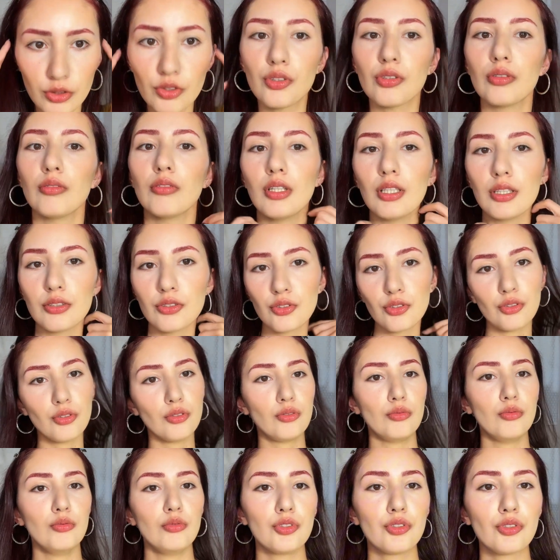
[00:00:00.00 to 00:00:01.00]
so let's
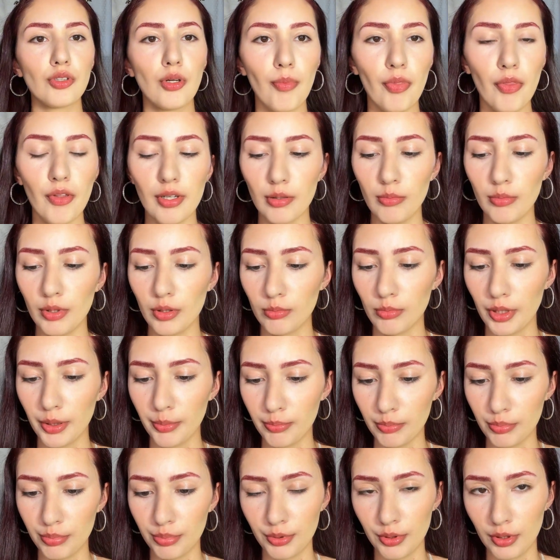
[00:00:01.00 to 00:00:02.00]
do something about my
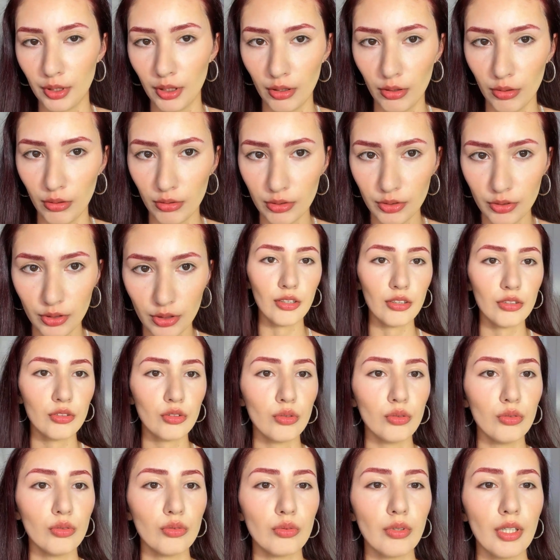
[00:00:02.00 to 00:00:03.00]
brows. They're
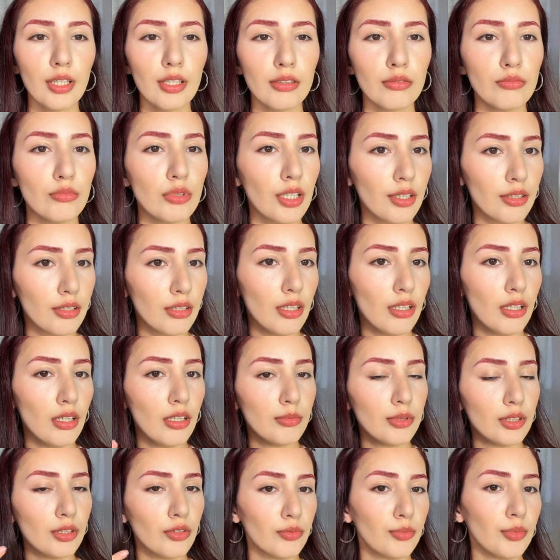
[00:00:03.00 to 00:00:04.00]
too red right now
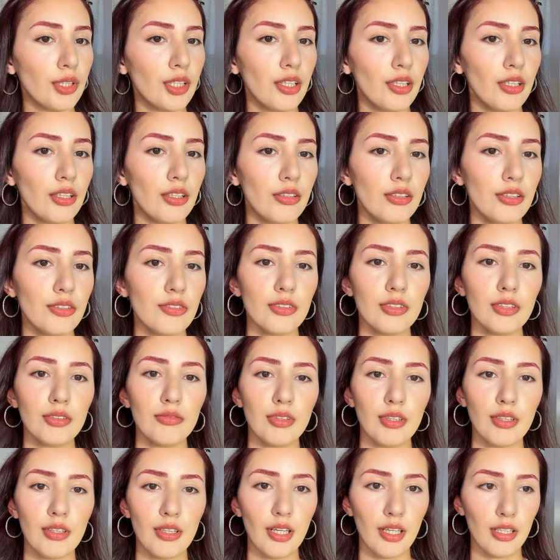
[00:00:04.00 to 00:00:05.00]
because my hair isn't
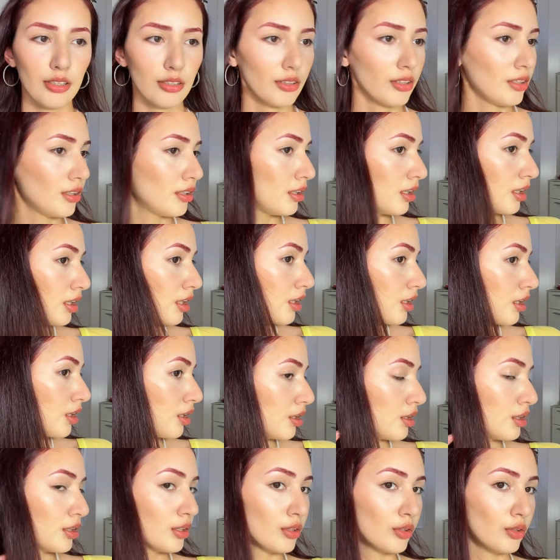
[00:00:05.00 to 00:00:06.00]
even that
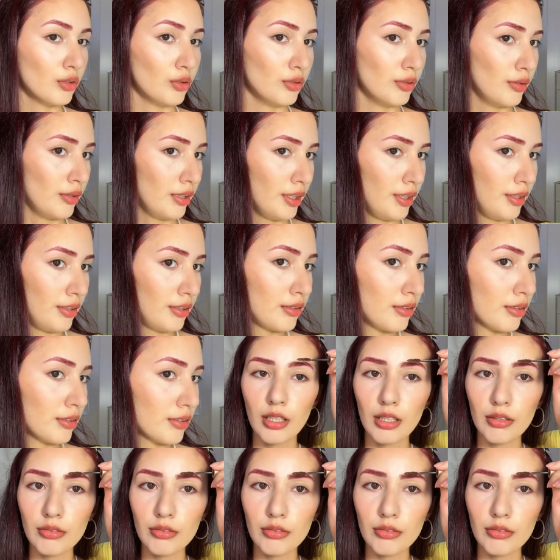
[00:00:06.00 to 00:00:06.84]
red.